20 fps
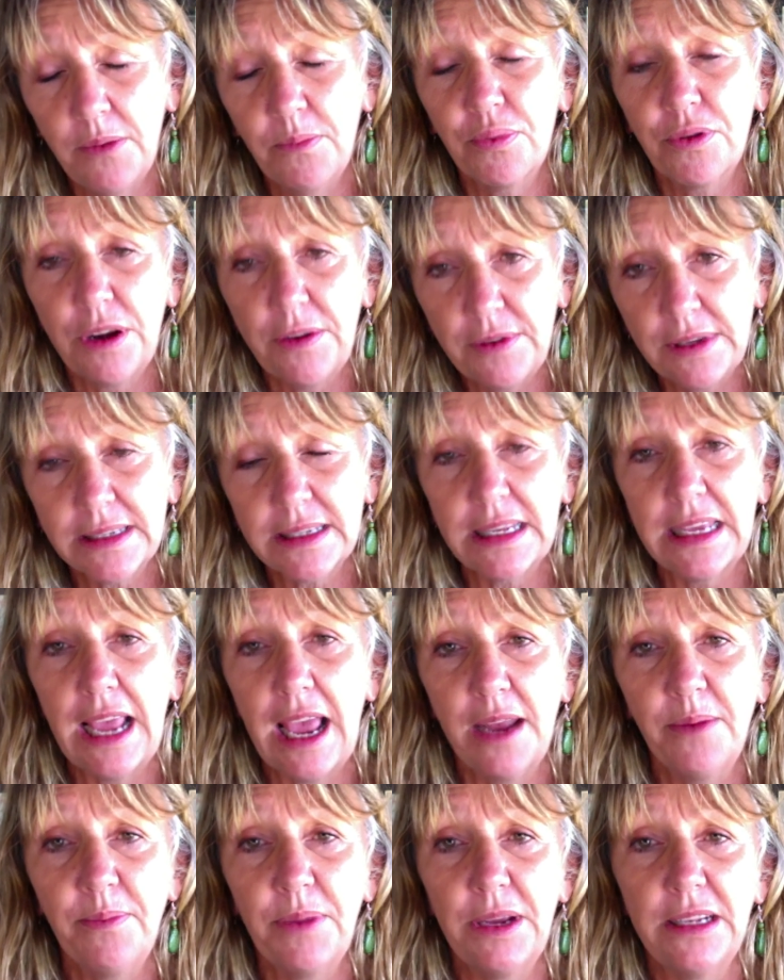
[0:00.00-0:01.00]
previously
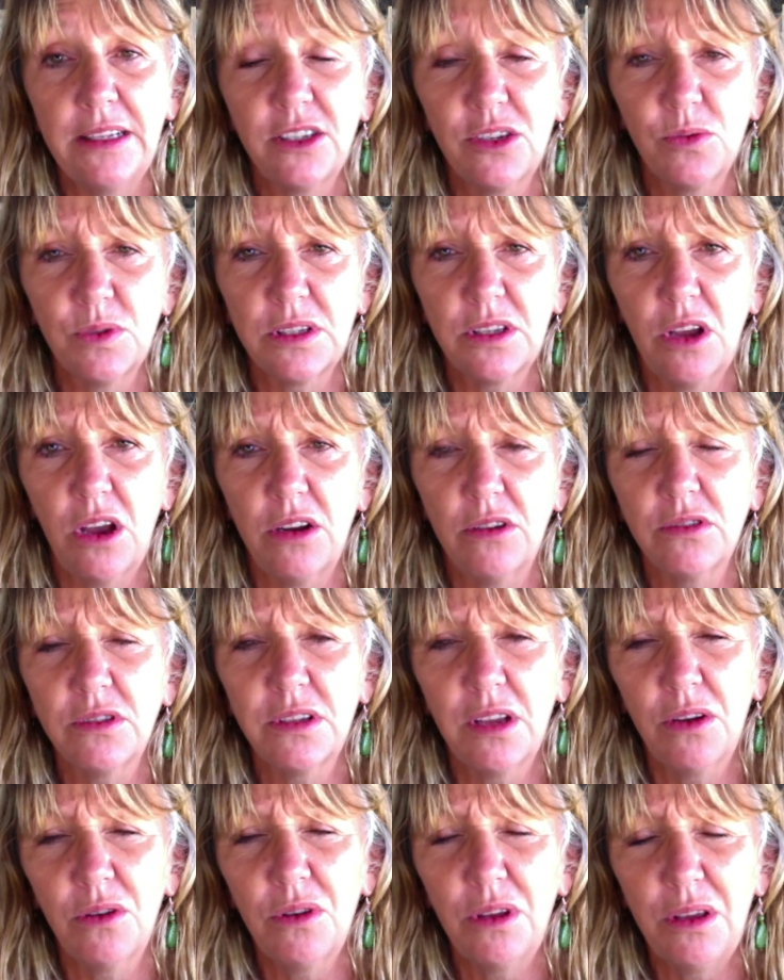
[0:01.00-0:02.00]
had been suicidal.
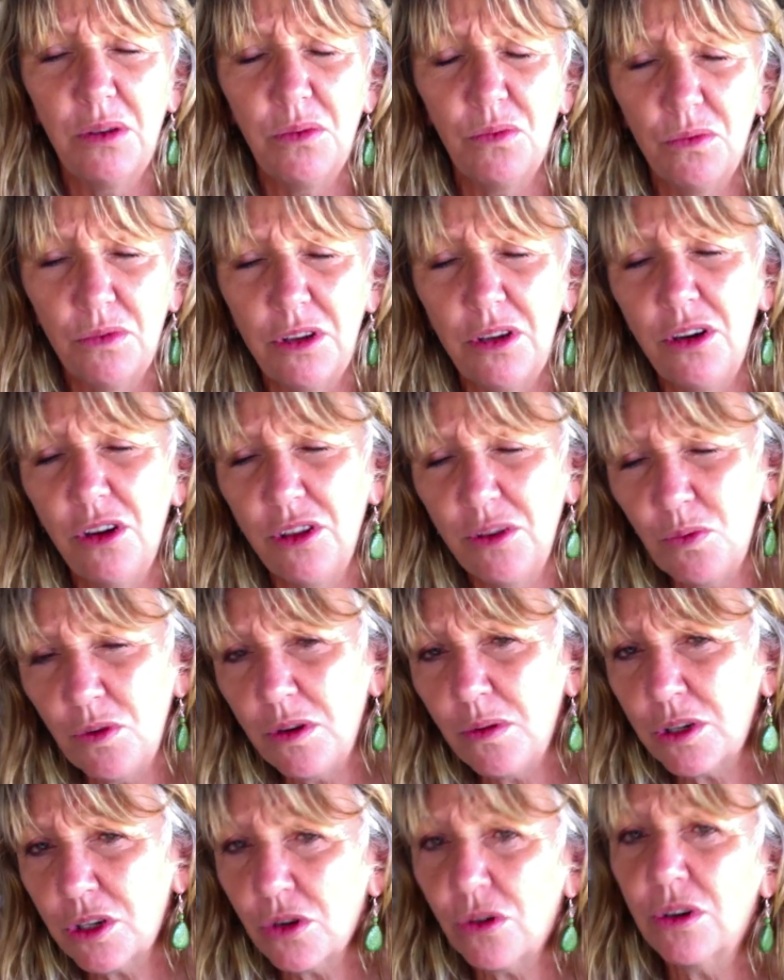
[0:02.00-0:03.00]
So, we
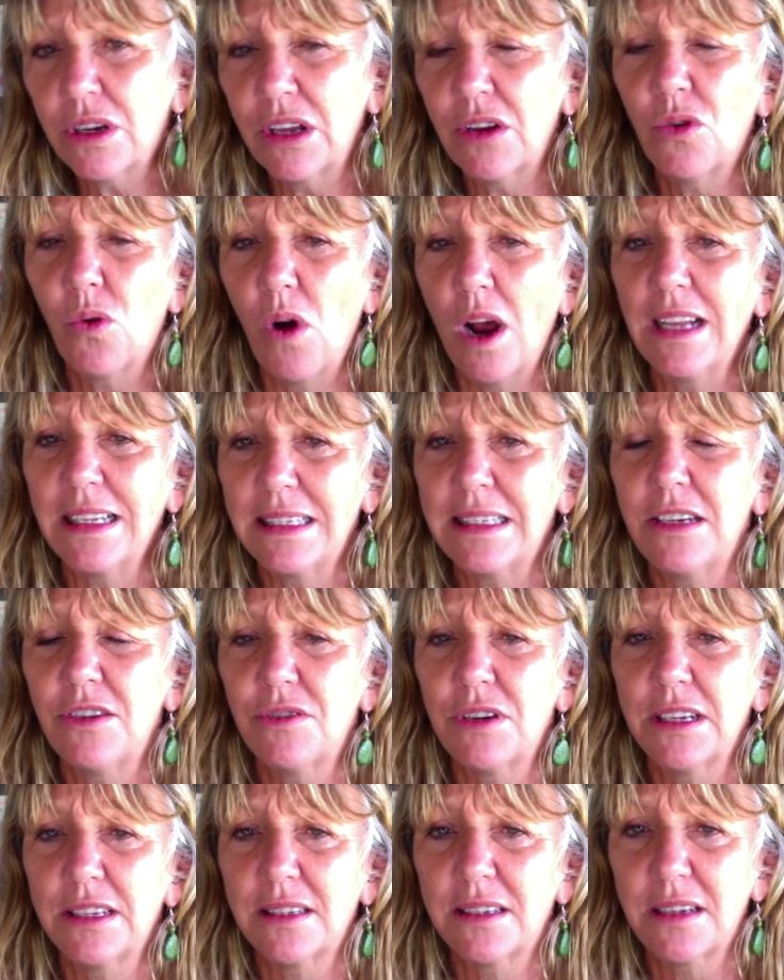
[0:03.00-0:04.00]
were talking quite
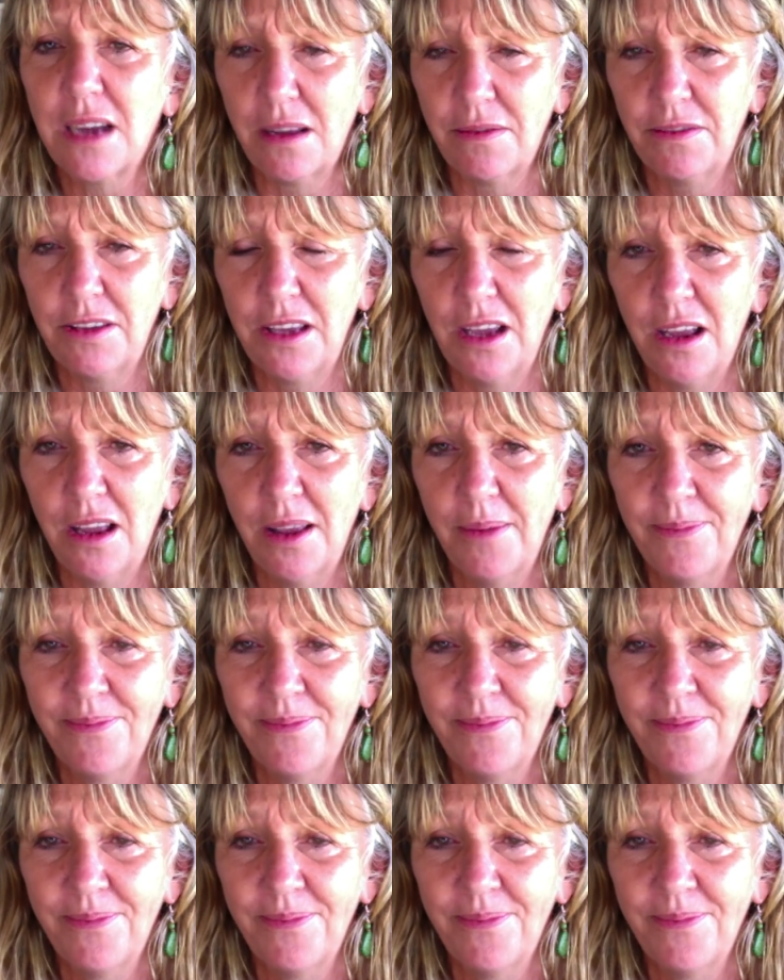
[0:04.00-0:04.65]
serious stuff here.